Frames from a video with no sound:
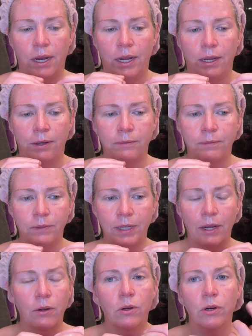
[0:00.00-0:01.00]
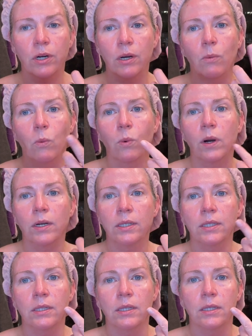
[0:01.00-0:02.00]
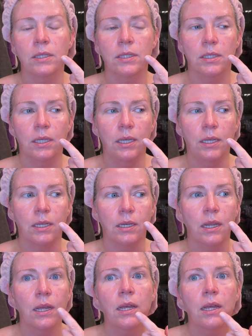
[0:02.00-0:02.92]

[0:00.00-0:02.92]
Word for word: And nanocurrent works in the skin